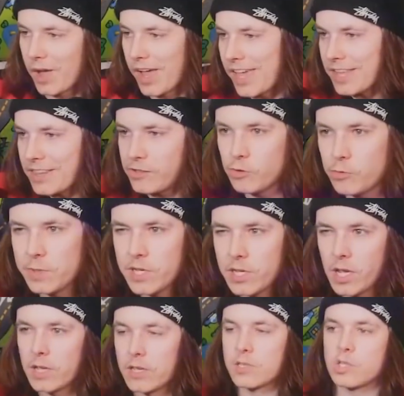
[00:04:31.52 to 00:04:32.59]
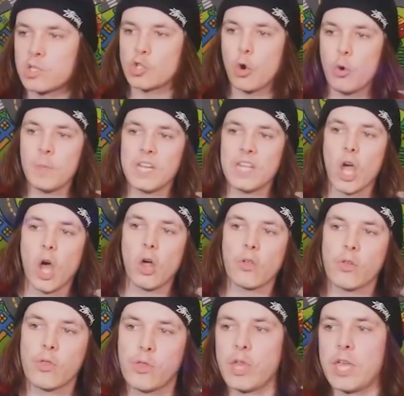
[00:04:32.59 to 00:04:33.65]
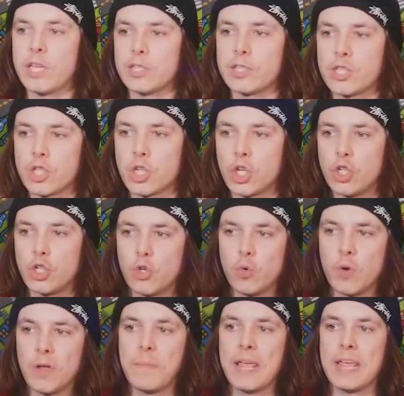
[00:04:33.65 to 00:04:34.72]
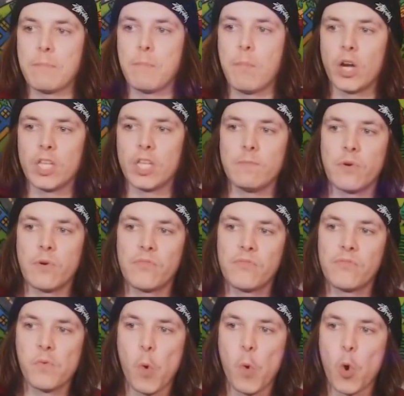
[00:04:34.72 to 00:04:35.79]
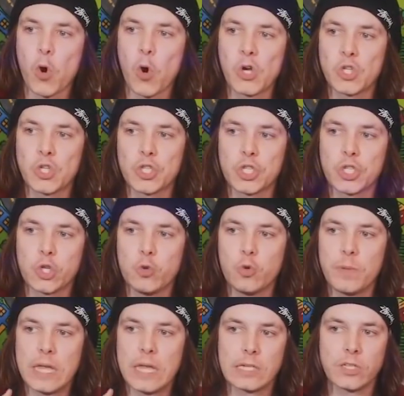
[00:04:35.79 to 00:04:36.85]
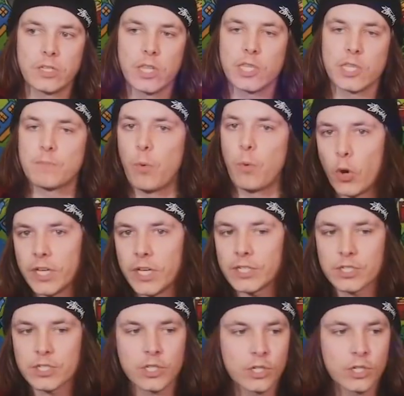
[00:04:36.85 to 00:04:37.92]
my head, there would be so many other things to do and make money before stooping to this point.